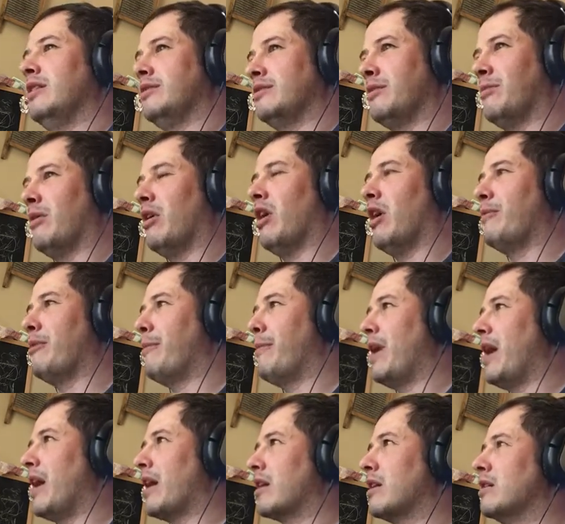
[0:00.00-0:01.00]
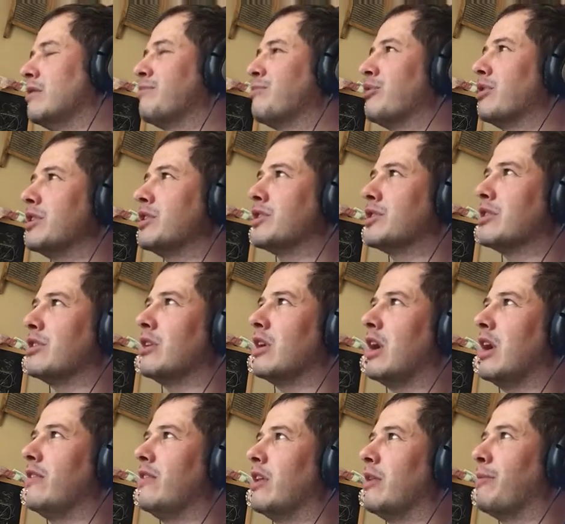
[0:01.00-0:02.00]
tomorrow I'll be back. Pretty sure
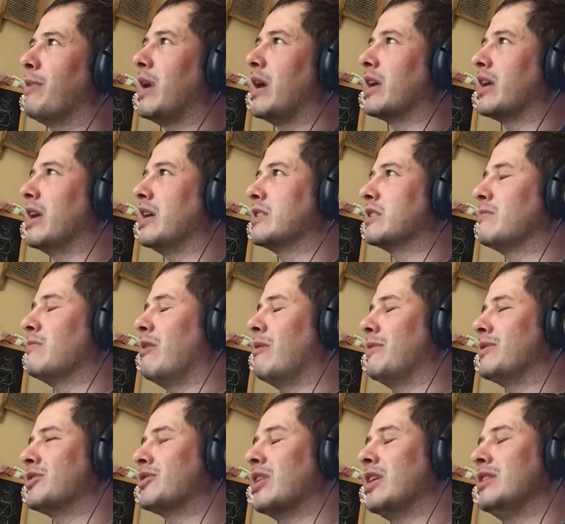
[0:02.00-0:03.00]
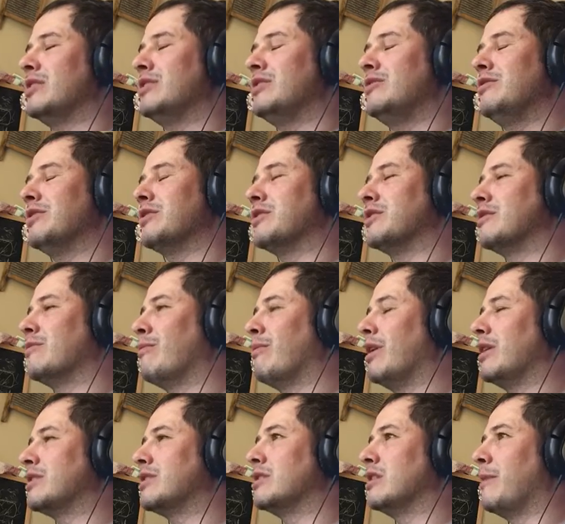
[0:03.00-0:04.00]
I'll have another podcast tomorrow. I'm going to try and do this as
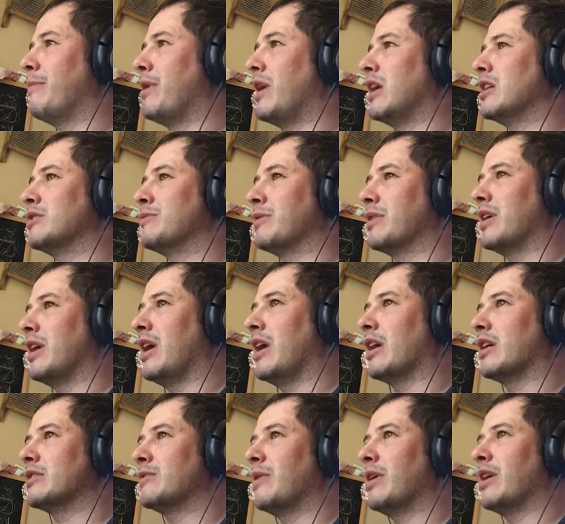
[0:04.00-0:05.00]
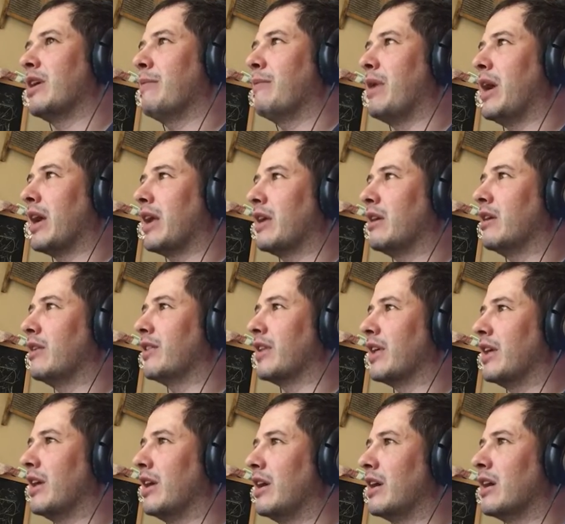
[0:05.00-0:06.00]
much as I possibly can because when I get back at the
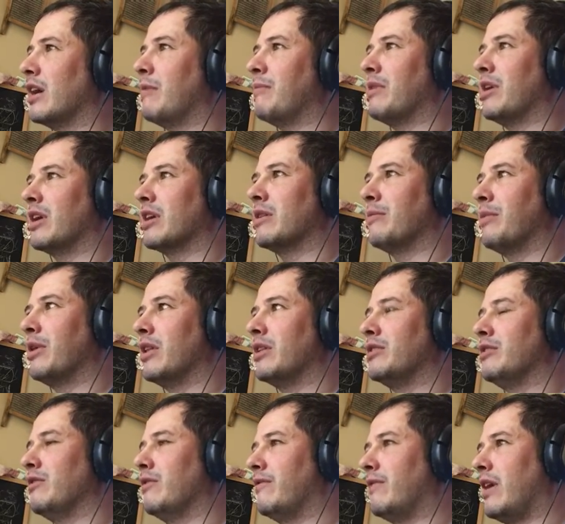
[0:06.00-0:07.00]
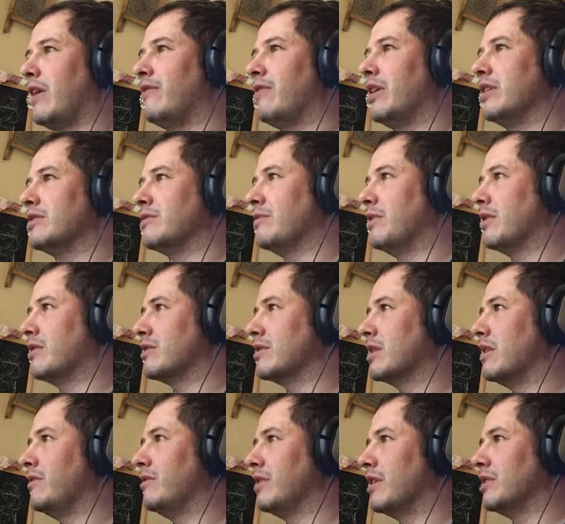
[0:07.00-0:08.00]
gig, I'm not going to be able to do it 5 days a week or
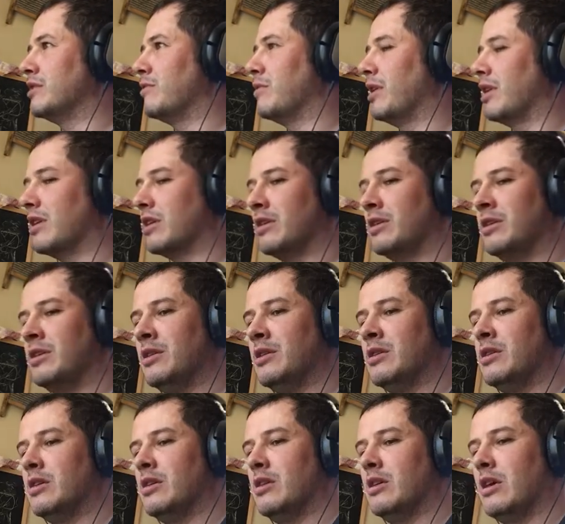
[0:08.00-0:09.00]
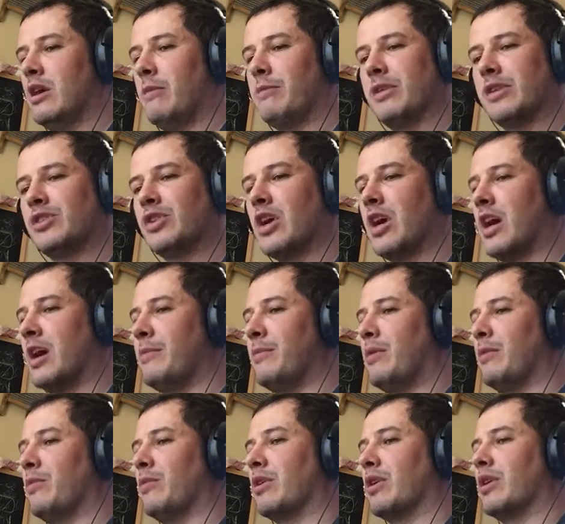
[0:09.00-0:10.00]
7 days a week. I'm going to try,
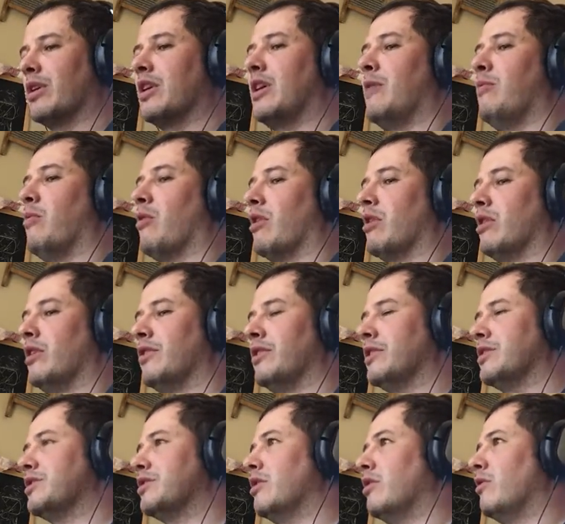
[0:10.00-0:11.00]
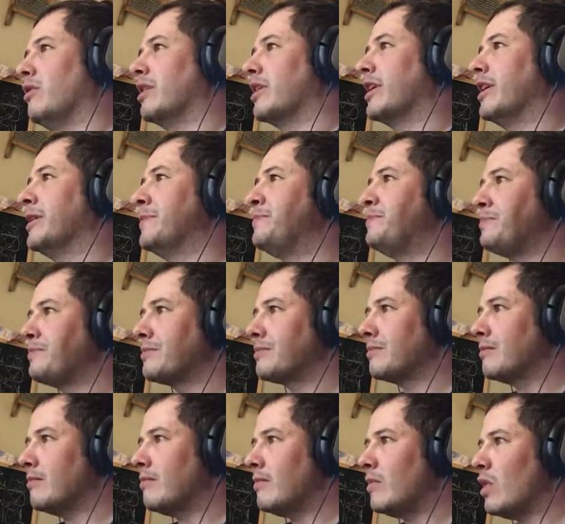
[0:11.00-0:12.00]
but we're going to keep working on this. So, again,
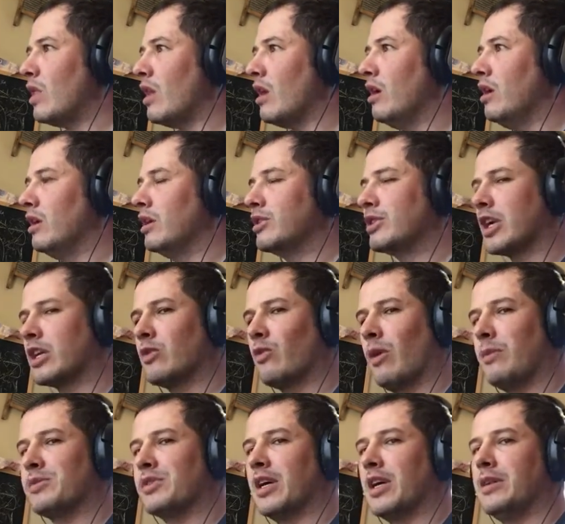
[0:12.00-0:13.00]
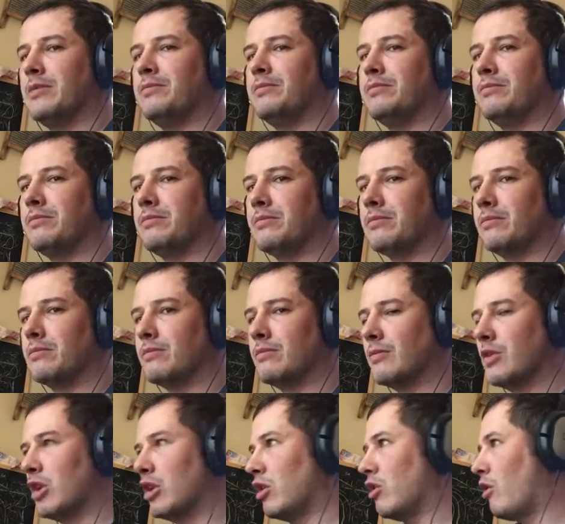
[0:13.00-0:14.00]
check out the website.
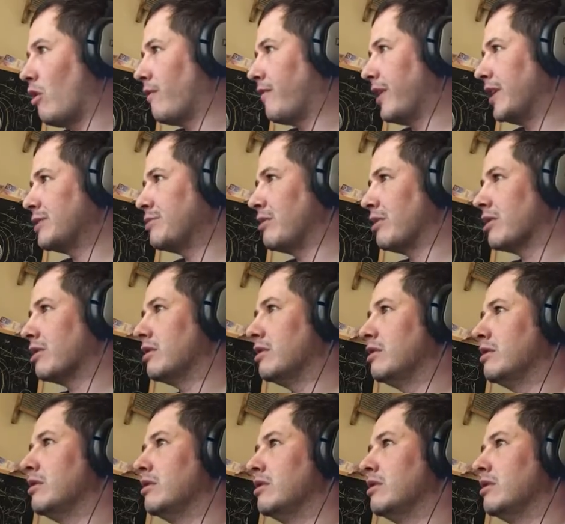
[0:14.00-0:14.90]
Go to Facebook,